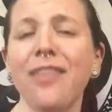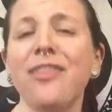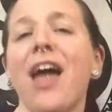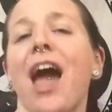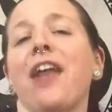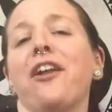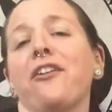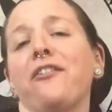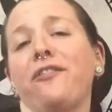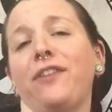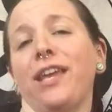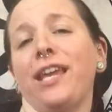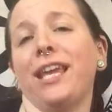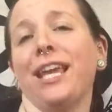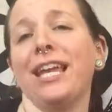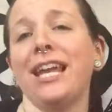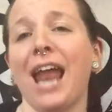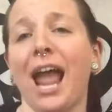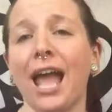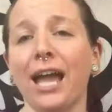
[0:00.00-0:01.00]
that are
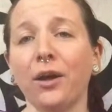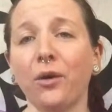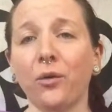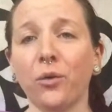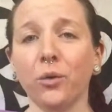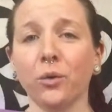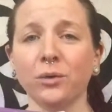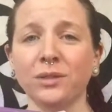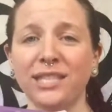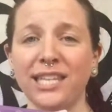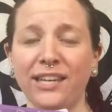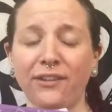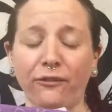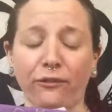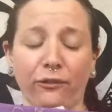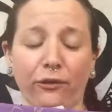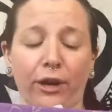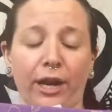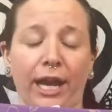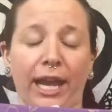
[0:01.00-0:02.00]
vegan and cruelty
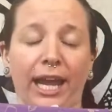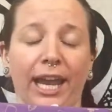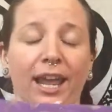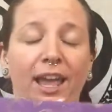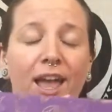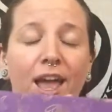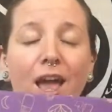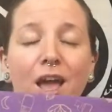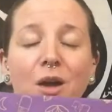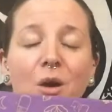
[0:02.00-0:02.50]
free.